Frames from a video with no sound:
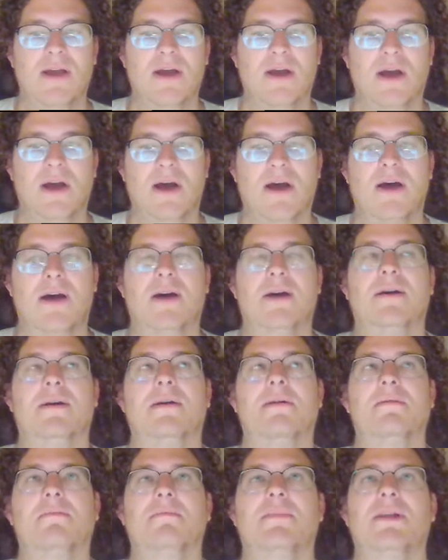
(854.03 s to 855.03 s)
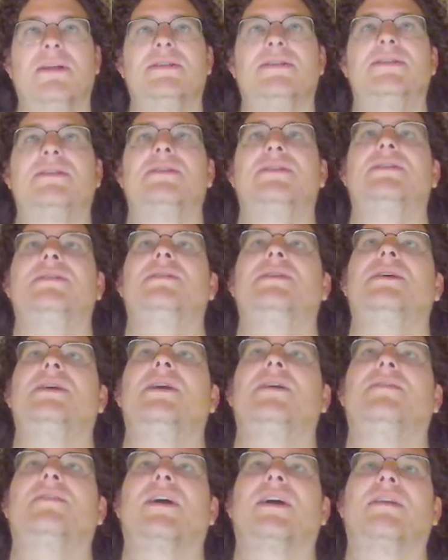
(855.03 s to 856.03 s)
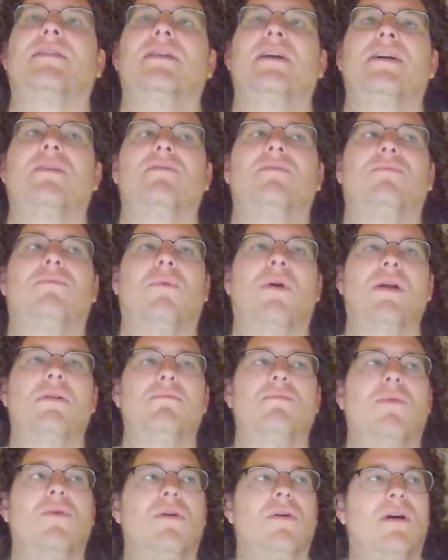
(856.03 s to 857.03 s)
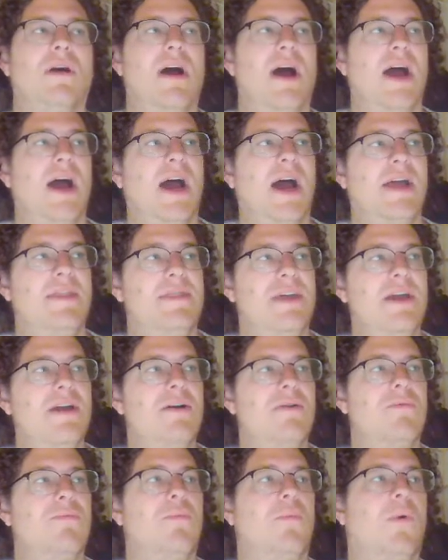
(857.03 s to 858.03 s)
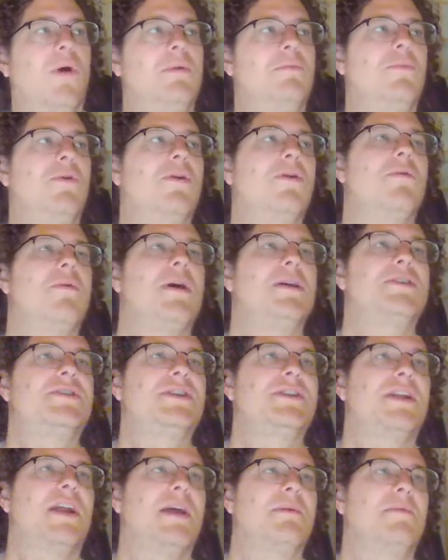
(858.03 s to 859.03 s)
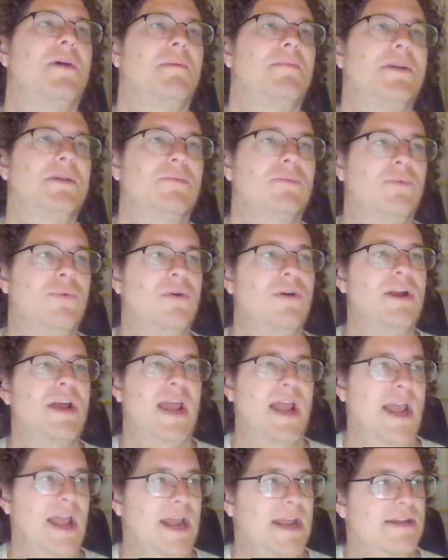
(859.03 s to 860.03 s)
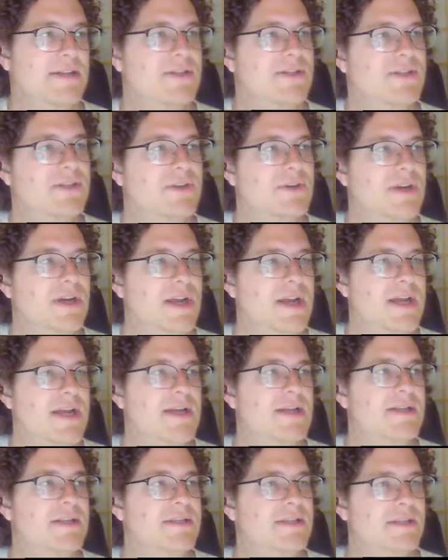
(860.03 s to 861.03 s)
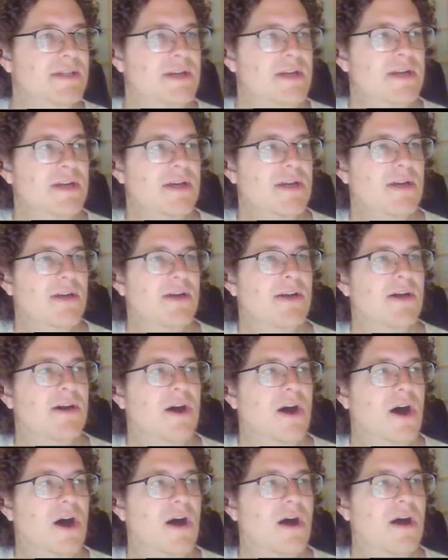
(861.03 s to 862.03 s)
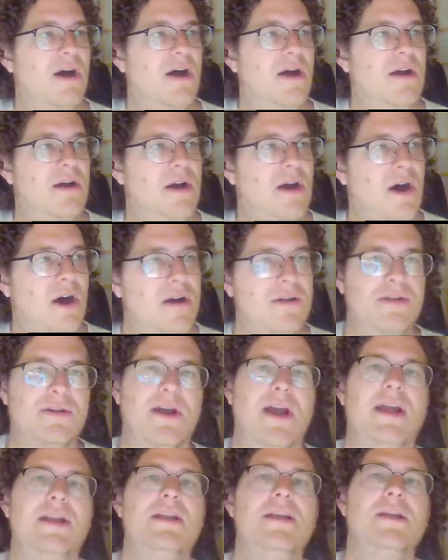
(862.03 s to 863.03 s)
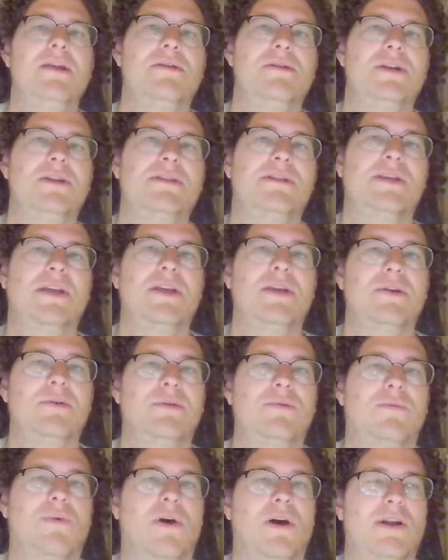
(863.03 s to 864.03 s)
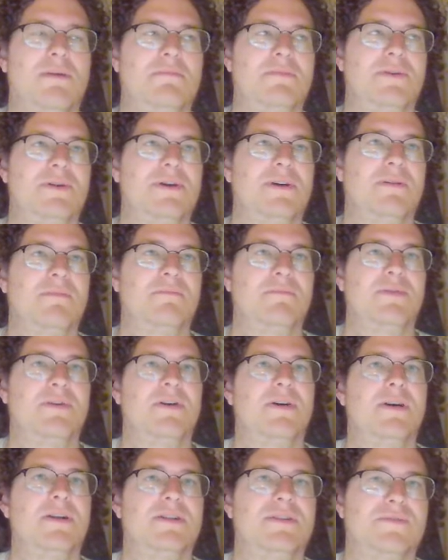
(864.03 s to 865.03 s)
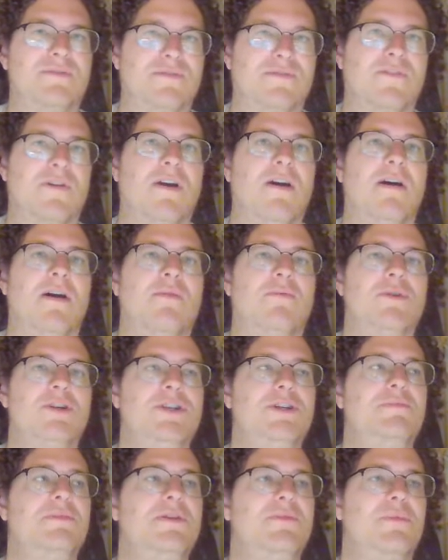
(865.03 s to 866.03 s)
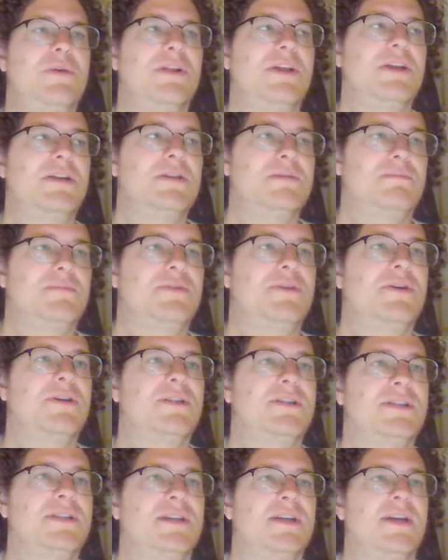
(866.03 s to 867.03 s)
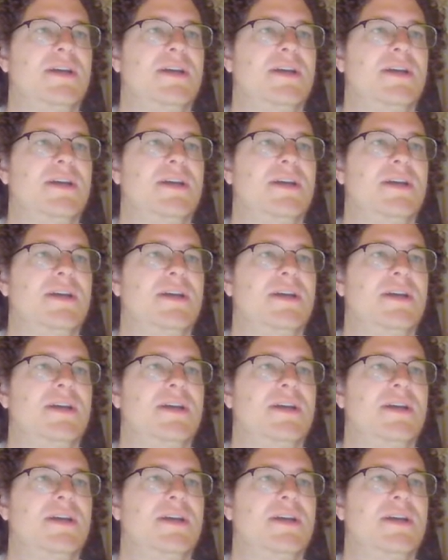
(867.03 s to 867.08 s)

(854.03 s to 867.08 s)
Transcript: Let's see if I can think of one more. I think one more question that I probably would answer is, are there any units that you would want to put from, would you be willing to put